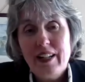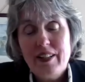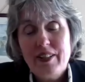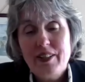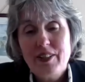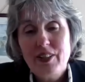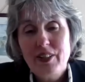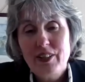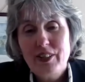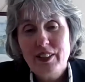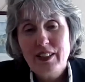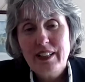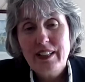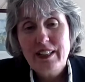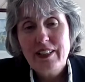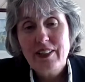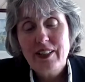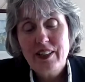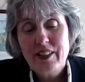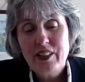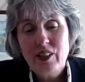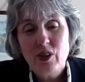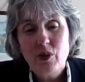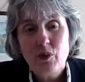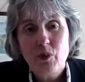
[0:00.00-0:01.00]
Certainly,
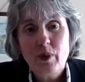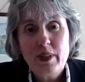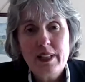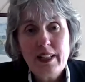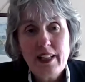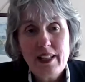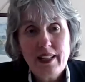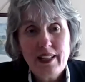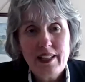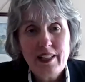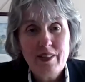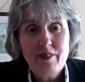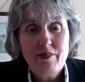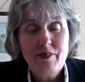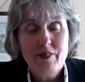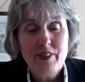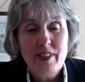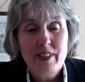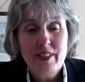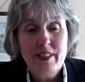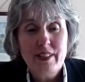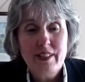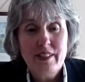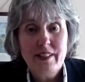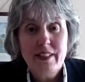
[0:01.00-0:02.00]
we have
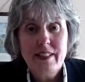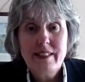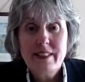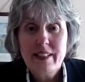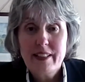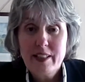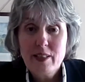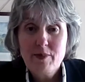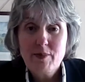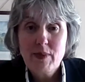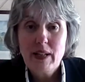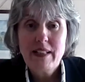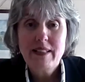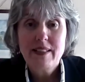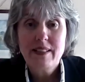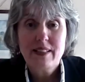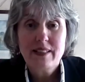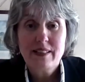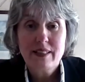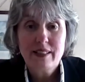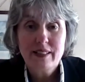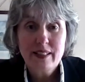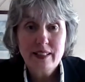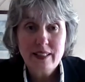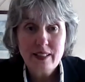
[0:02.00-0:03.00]
the
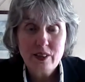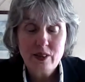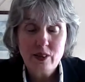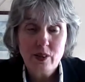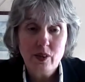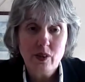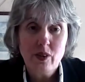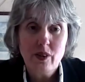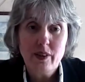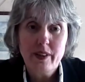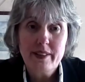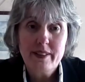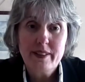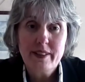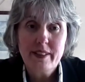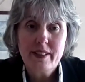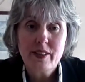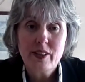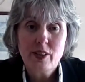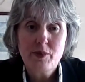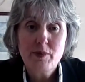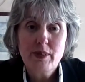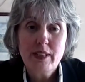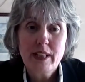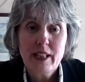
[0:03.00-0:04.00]
telematics and eCall that
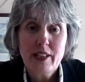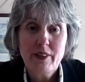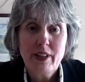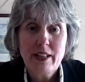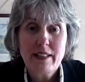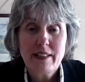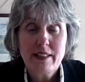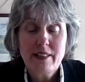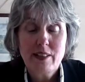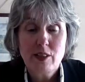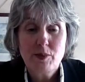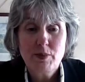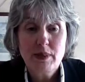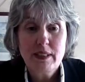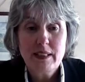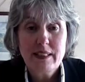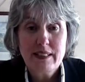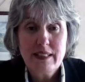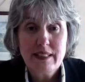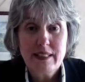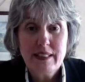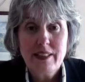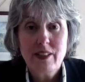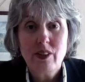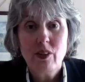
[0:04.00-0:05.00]
come direct into
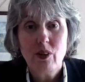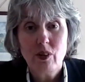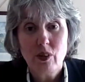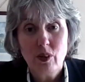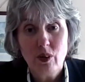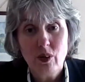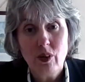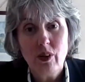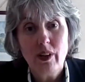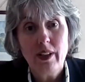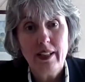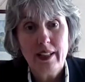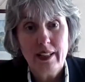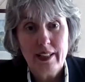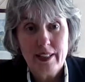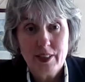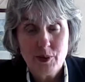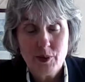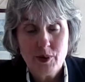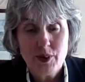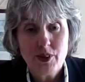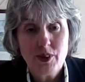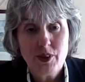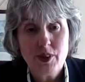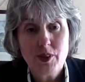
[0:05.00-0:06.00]
BT, or
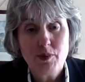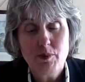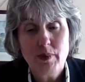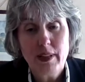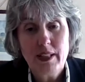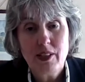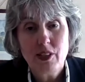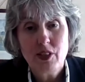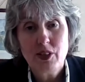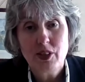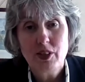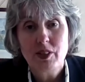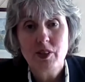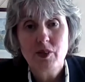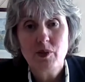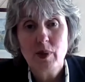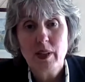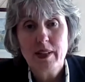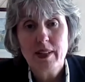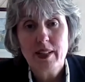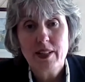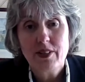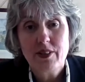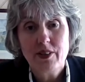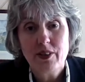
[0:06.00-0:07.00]
as was just mentioned,
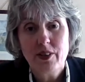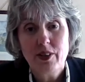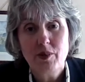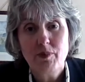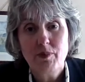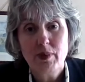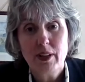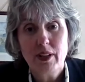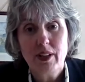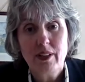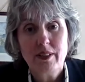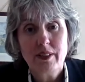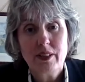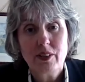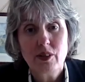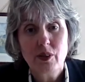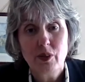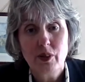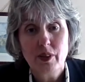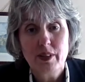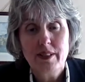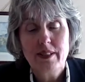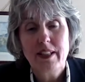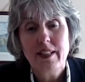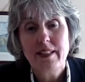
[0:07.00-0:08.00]
where there's third-party
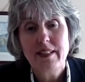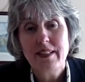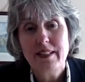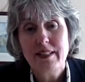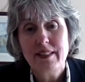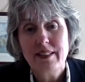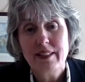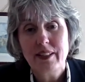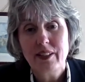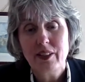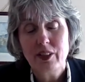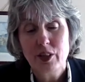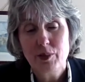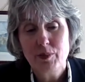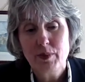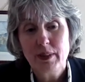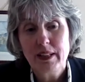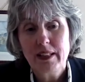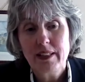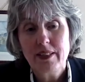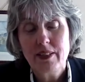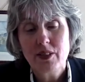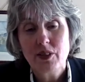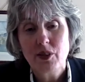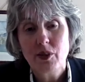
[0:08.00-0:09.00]
call centres that come
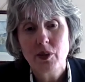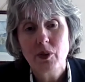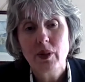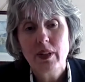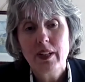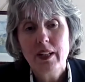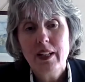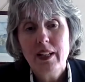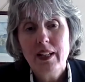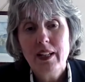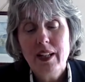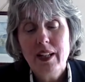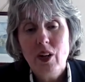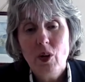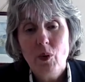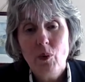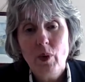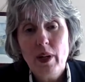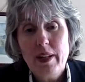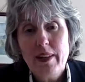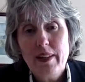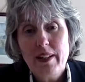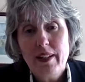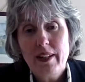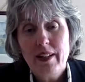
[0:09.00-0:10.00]
in. So
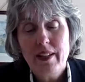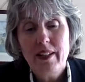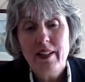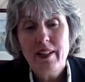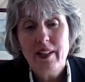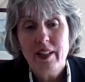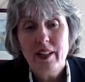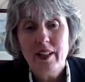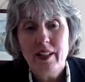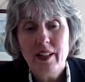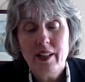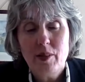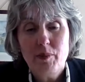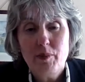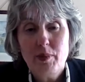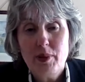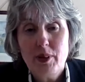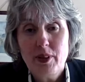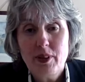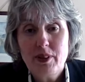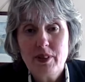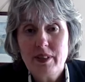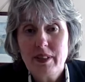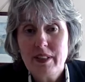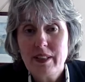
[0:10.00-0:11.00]
whether a
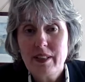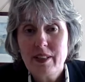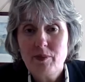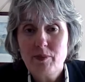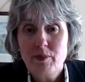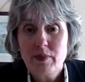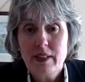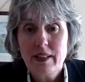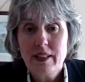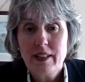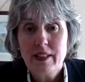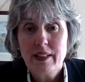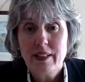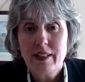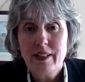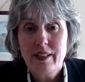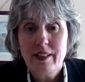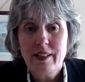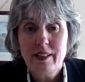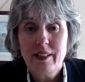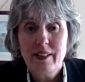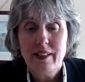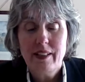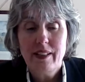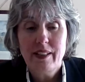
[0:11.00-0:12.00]
person can make
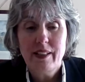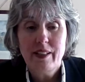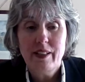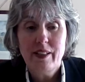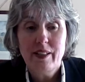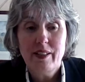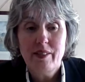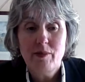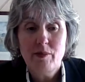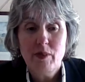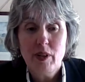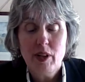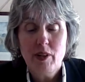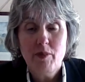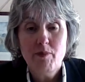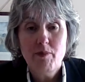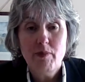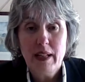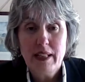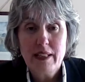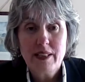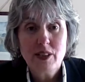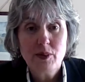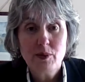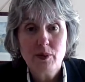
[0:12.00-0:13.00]
a
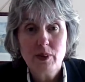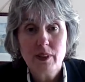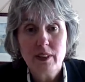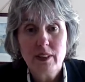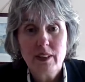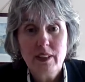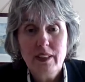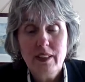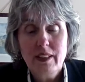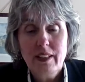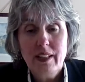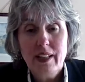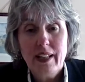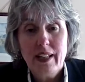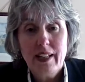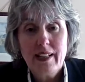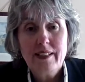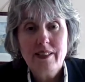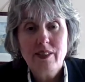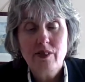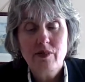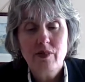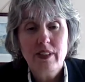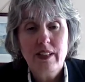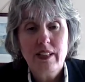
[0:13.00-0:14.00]
manual
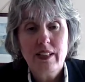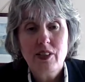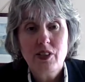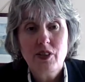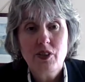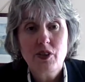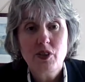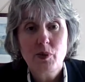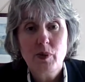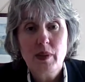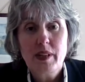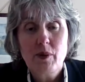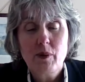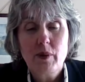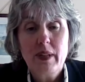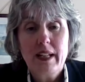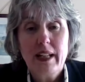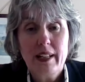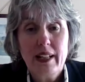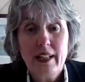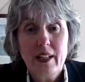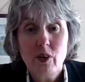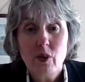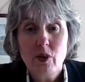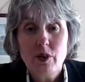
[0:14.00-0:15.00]
activation, or whether we
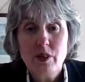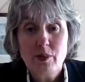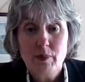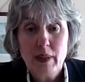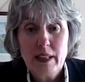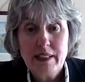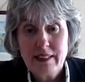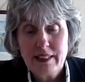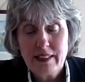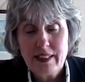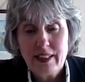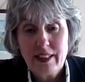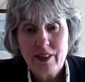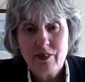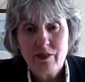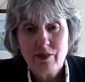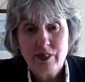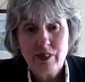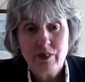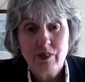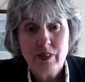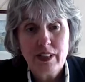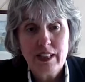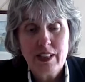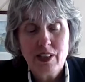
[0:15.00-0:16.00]
get an automatic
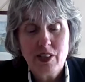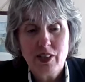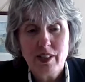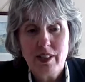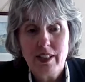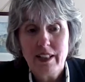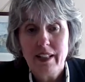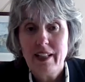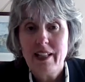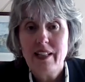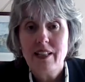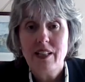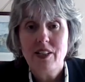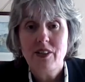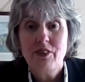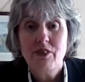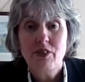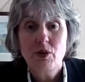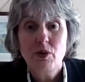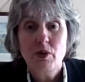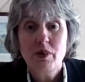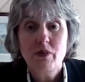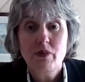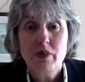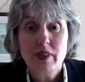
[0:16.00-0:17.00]
activation either
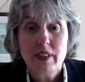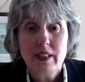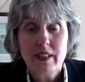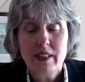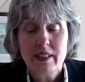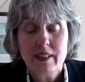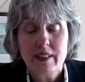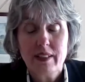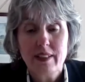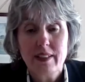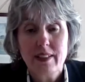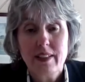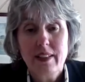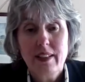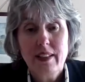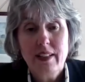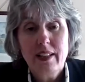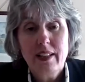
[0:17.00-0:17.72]
through a vehicle